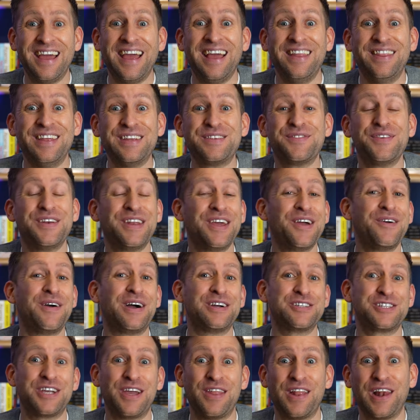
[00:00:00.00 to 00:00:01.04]
In this video,
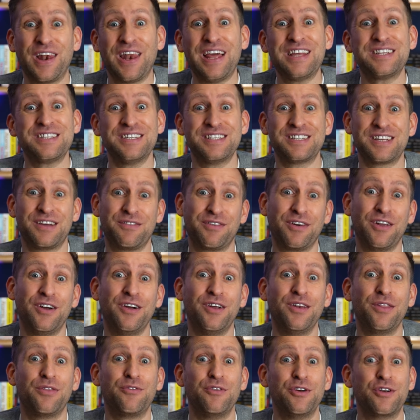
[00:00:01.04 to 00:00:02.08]
I'll share the lessons I've
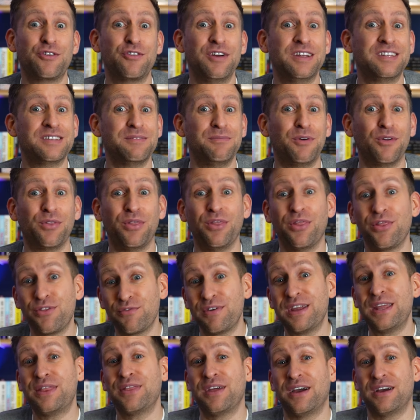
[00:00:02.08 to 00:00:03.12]
learned through creating more than
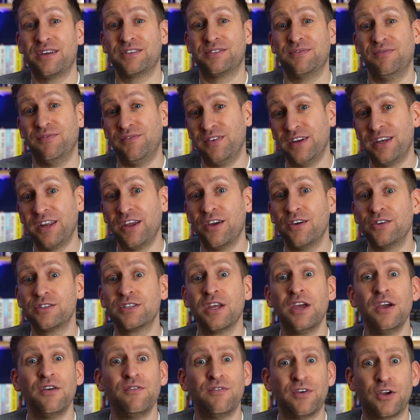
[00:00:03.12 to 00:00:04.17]
3,000 videos
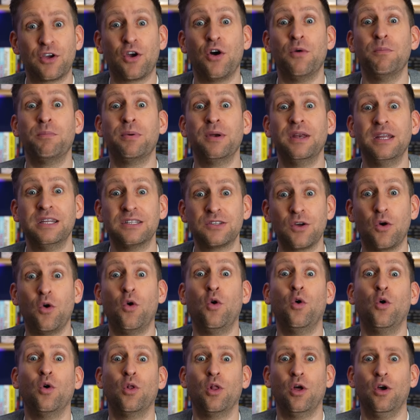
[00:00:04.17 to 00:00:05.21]
for companies
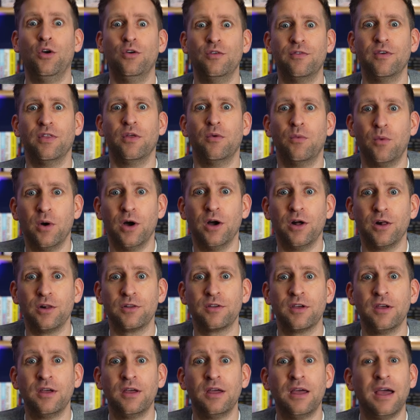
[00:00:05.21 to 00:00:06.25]
all over the
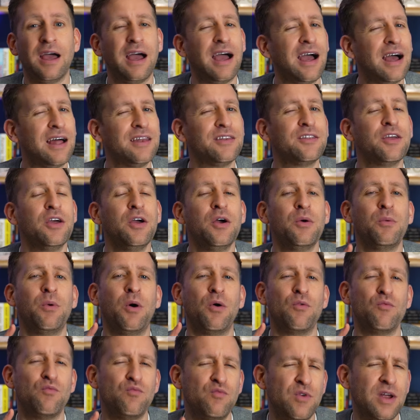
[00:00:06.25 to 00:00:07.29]
world, and
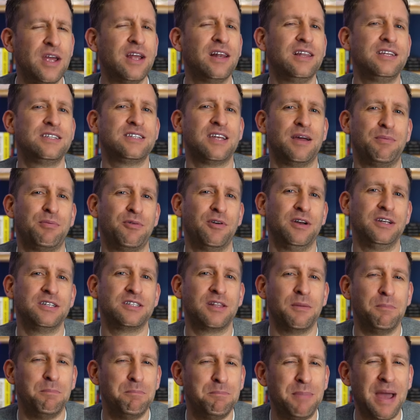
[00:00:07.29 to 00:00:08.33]
what really separates
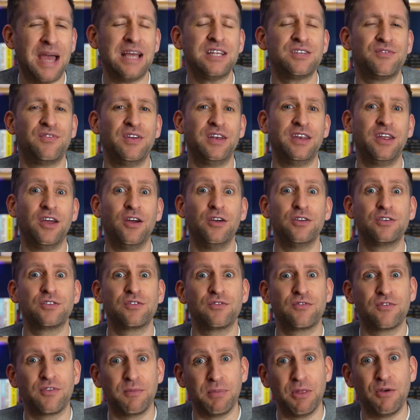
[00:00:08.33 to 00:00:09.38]
the best videos
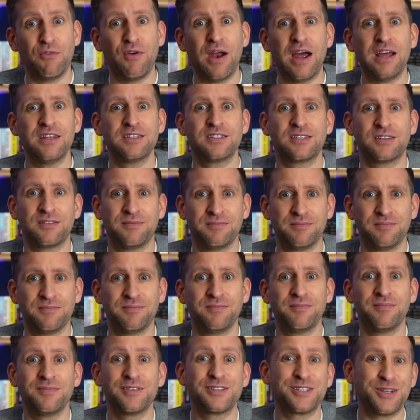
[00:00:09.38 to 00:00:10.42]
from the rest.
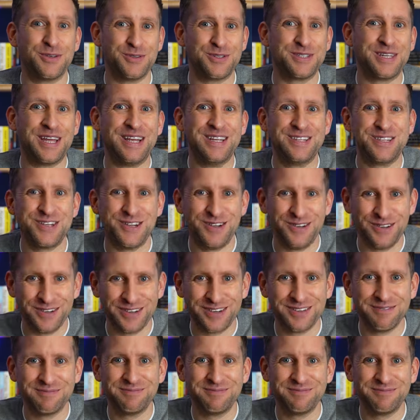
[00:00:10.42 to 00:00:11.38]
So stay tuned.